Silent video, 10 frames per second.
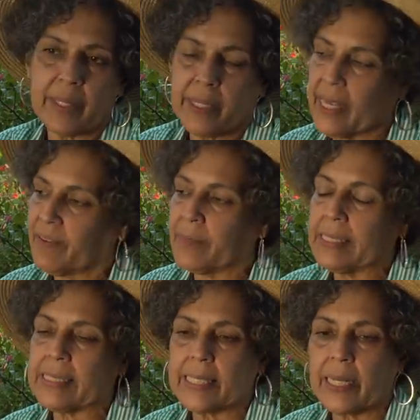they've
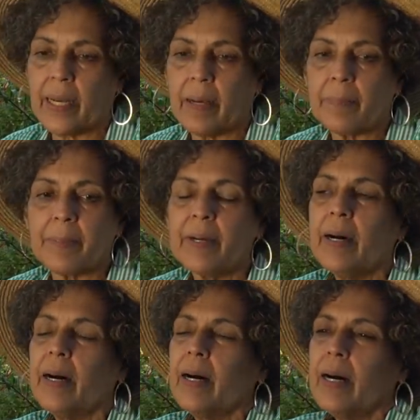been set up,
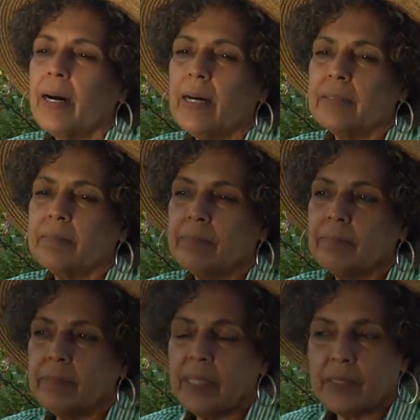
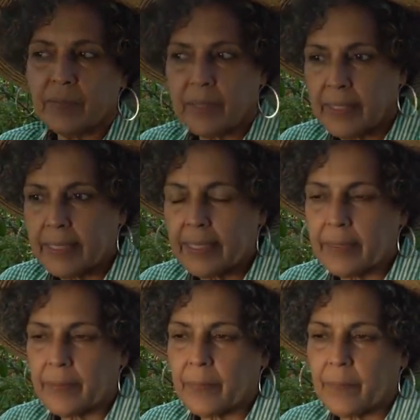um, there's very
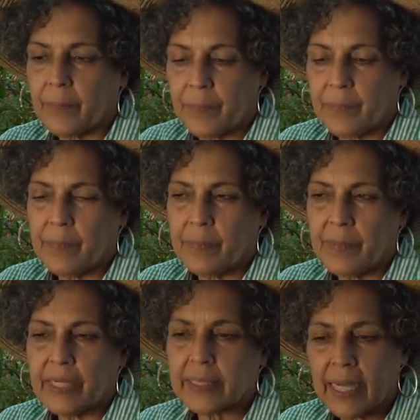
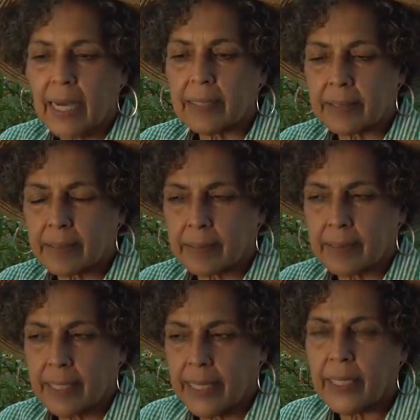there's not
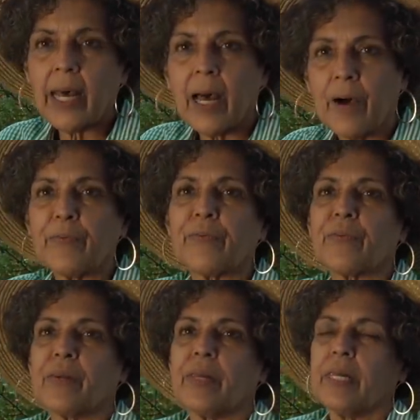
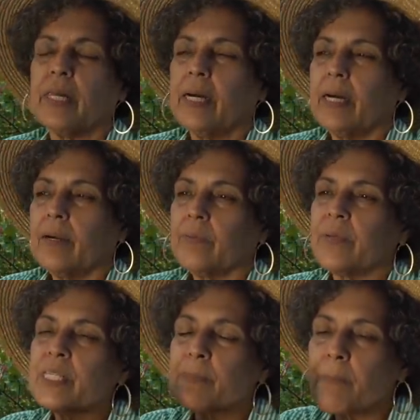enough
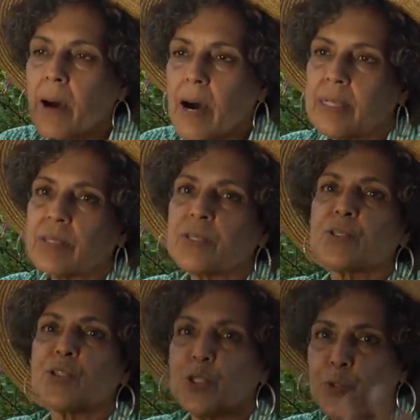
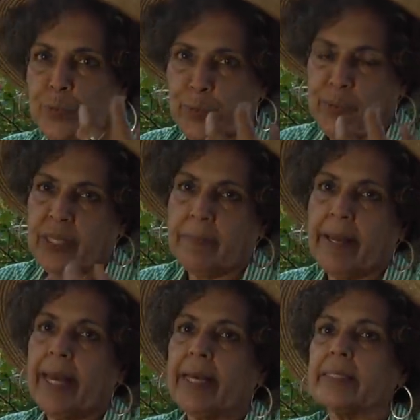response to
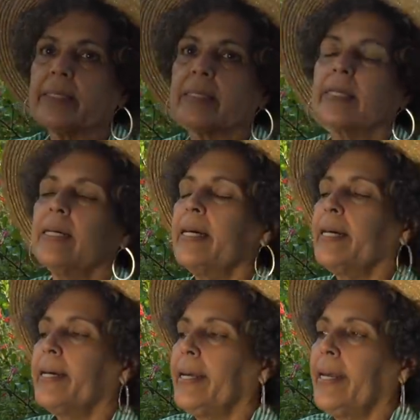demand,
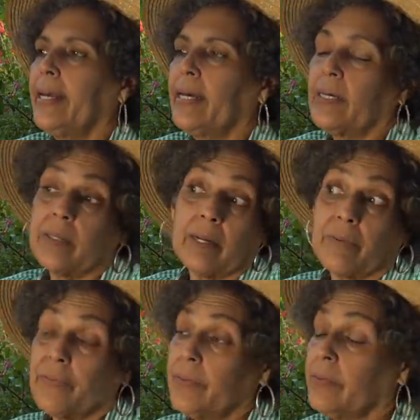and our
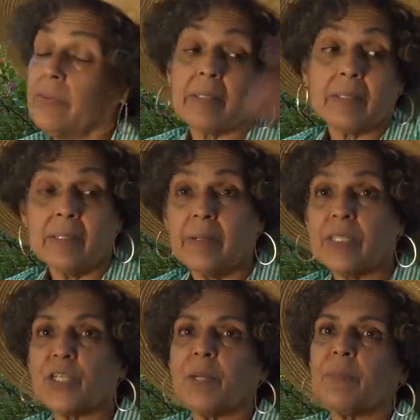food, you know,
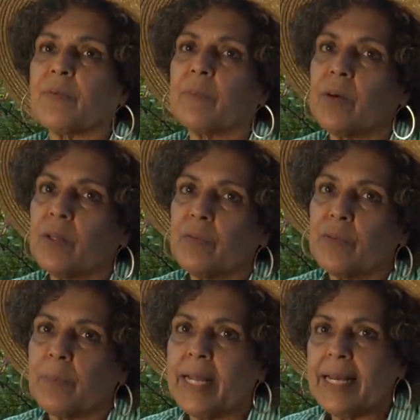is shipped from all over
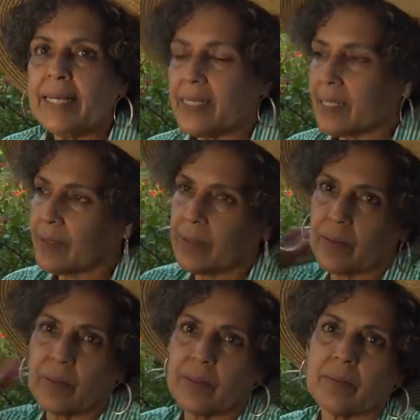the place. Uh,
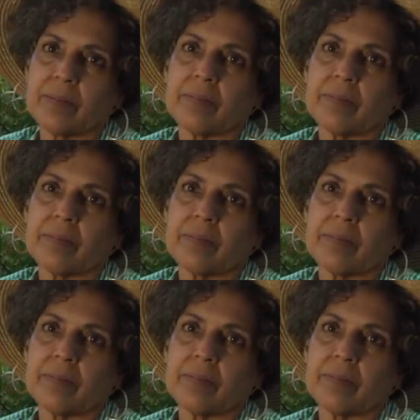all